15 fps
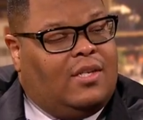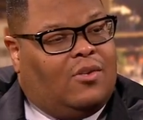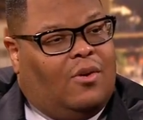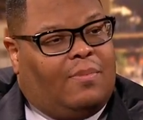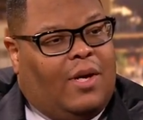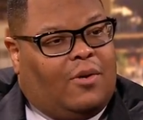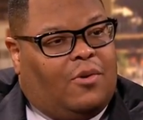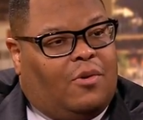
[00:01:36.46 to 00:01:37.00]
or I'm
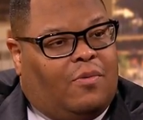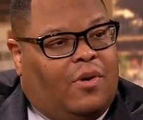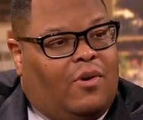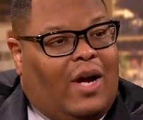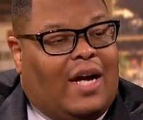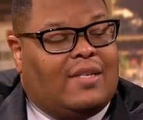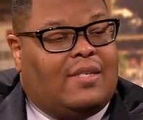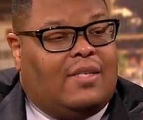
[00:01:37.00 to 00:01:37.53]
not on the road,
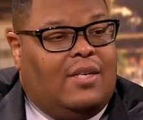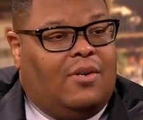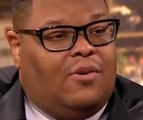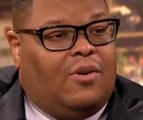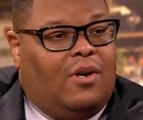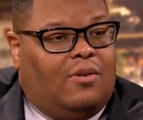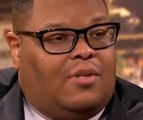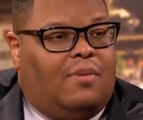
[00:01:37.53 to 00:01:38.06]
I still
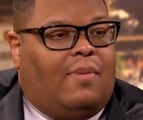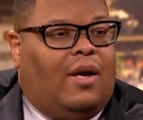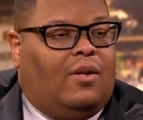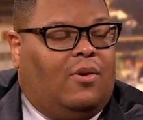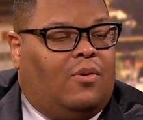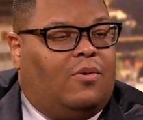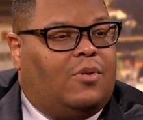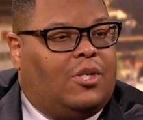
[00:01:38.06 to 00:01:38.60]
go to my
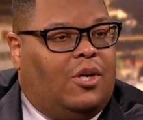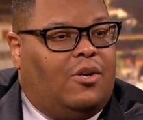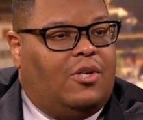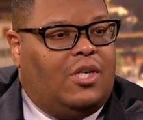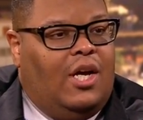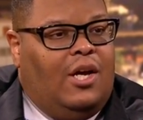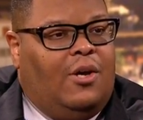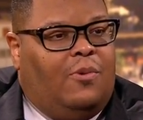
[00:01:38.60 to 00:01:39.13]
local
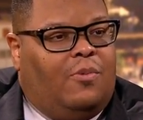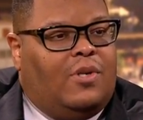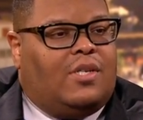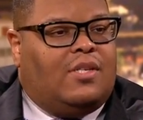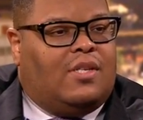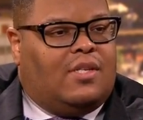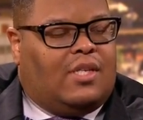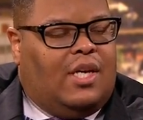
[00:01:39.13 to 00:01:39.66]
church, which
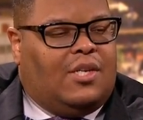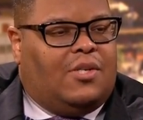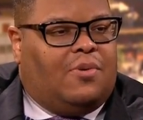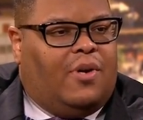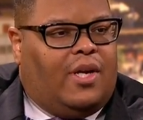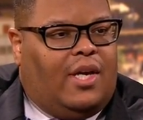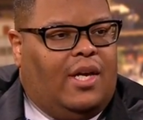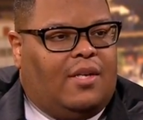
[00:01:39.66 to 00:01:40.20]
is the
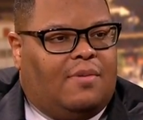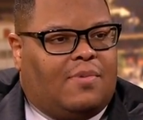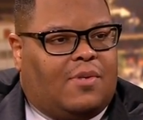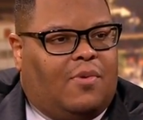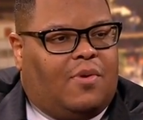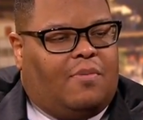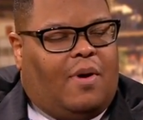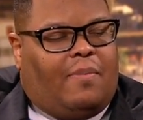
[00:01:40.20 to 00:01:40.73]
Sanctuary Kingdom
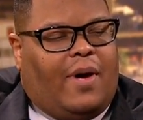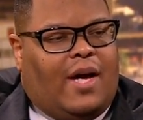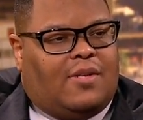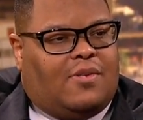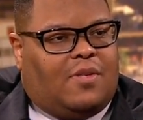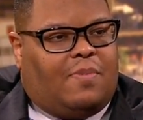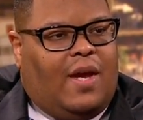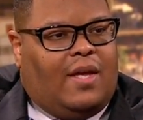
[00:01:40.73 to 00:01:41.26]
Square. My
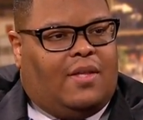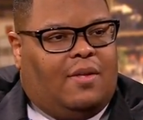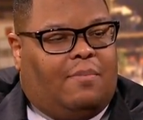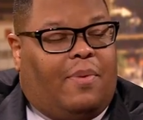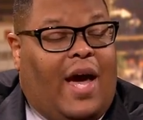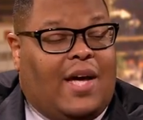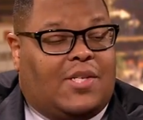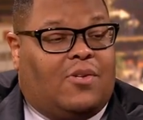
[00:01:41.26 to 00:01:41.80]
pastor
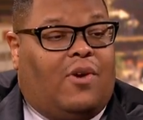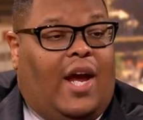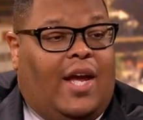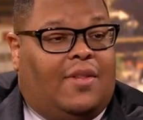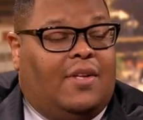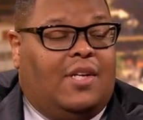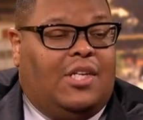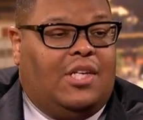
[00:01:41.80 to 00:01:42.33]
Pastor
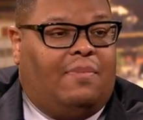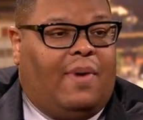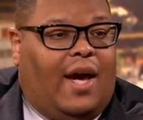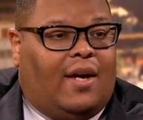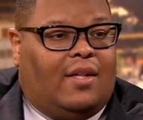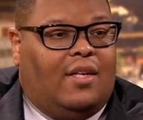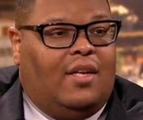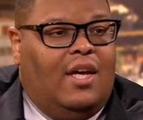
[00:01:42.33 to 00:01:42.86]
Anthony G.
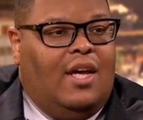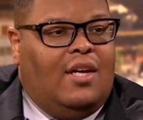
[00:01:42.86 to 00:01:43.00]
Macklin.